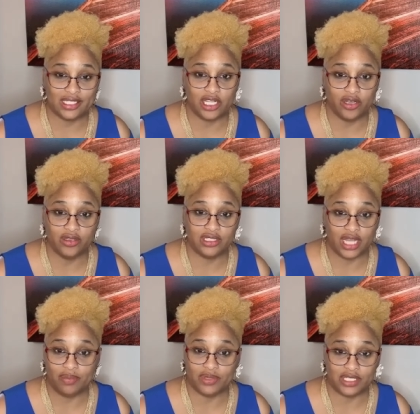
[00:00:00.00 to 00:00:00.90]
Those
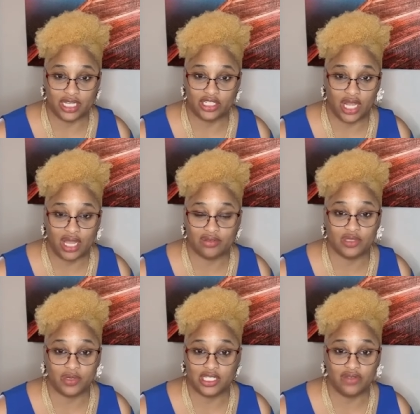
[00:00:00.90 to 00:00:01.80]
type of tech jobs,
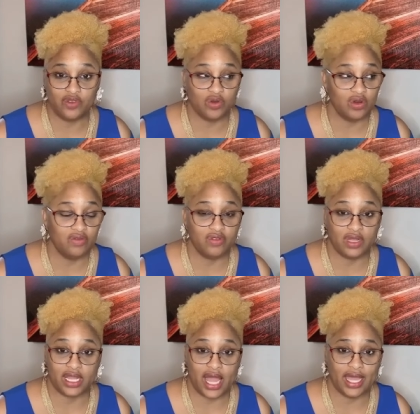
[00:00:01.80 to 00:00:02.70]
especially if you're going for
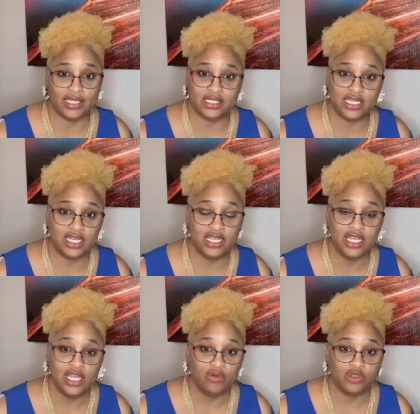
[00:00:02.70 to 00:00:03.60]
like IT,
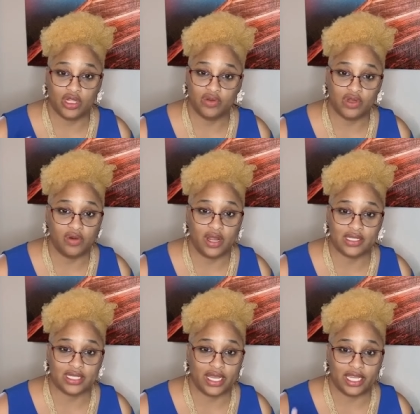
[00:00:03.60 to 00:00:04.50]
which only
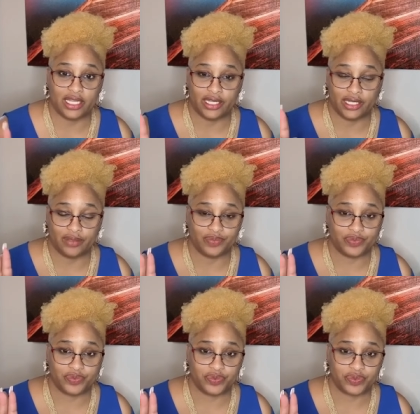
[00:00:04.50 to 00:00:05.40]
requires like um,
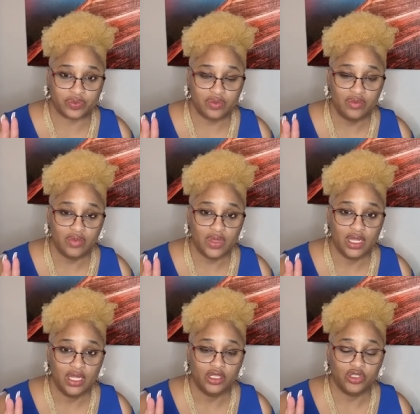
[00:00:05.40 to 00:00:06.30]

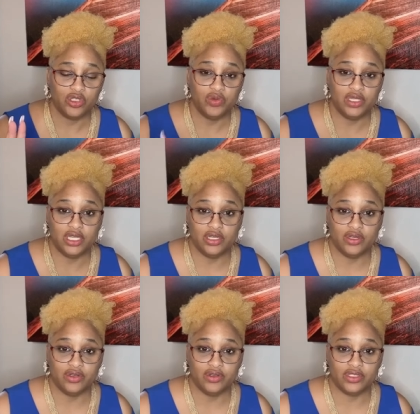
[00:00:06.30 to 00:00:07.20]
two
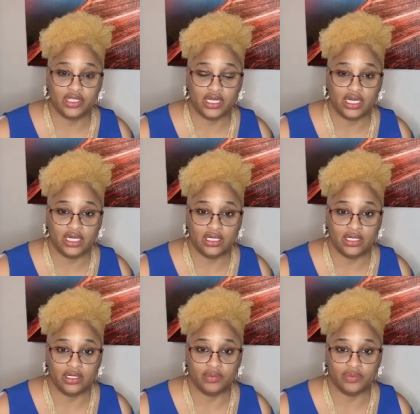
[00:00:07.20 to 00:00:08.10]
years,
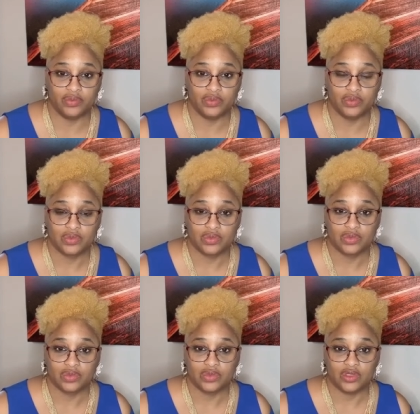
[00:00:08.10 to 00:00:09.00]
um,
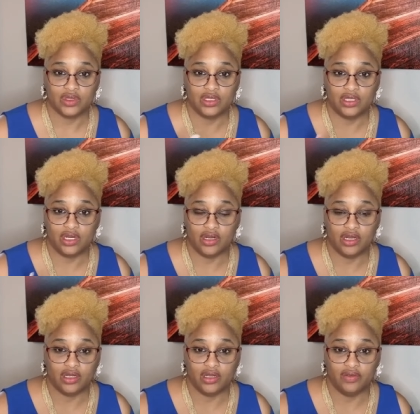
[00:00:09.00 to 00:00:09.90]
you know,
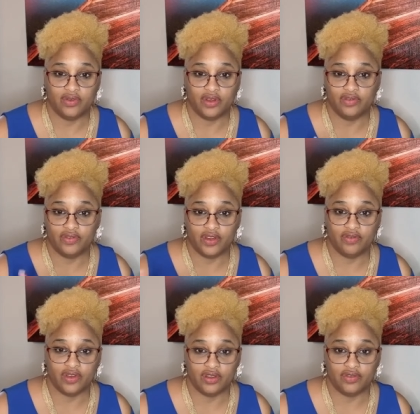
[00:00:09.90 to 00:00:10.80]
of of
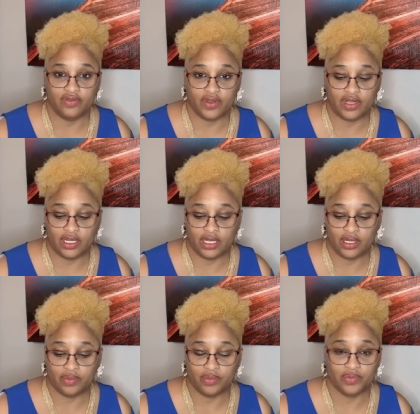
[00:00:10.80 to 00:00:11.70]
of of
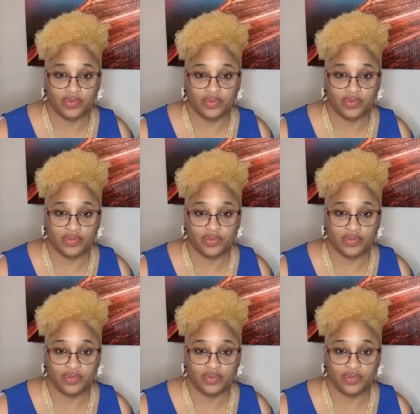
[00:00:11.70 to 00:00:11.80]
um,